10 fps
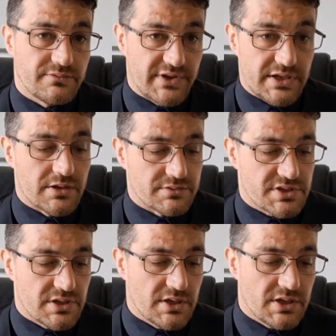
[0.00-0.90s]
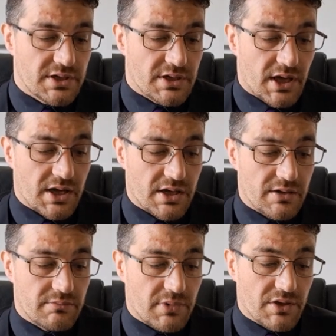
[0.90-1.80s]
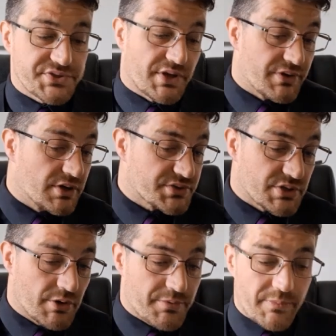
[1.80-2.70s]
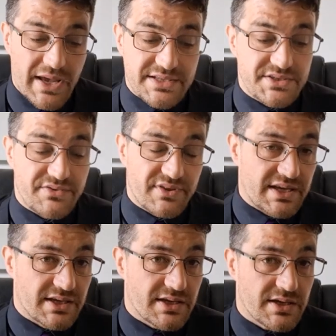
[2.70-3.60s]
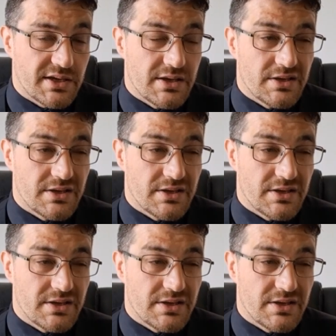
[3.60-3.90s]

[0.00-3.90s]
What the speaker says: videos. Also, those who are prepared to think